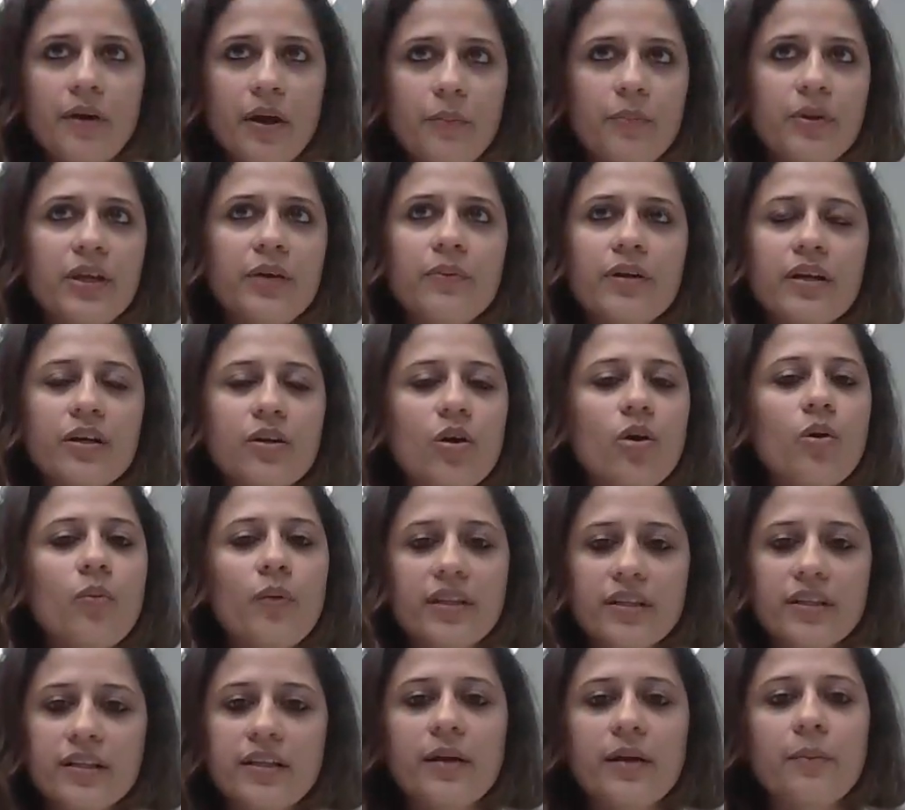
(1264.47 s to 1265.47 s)
we will go
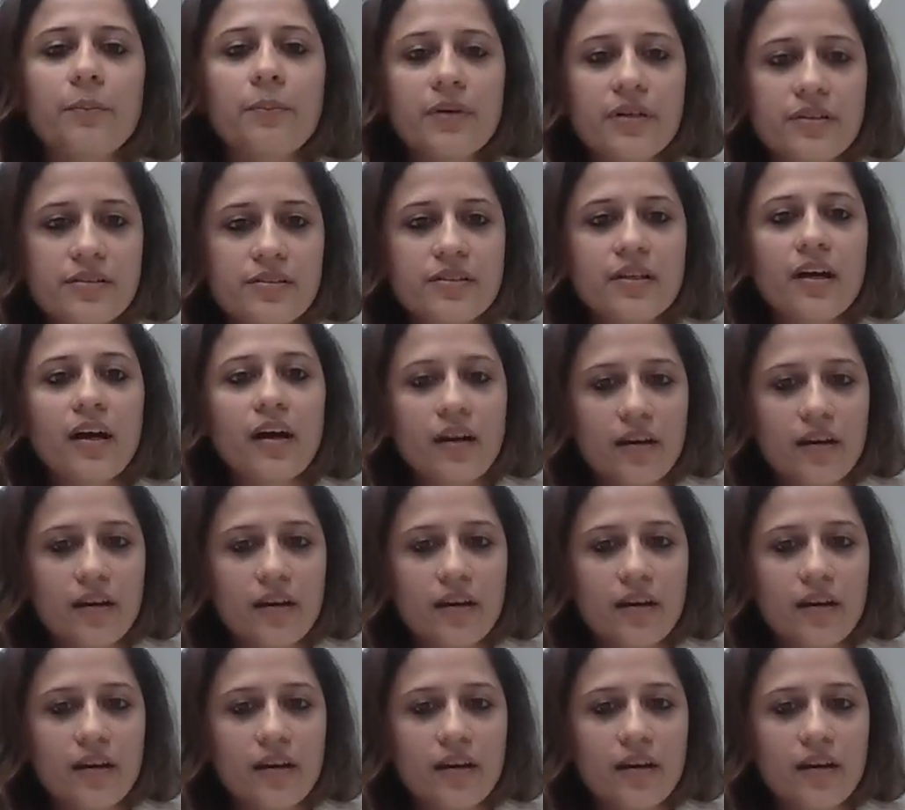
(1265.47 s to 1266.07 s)
where the numbers are.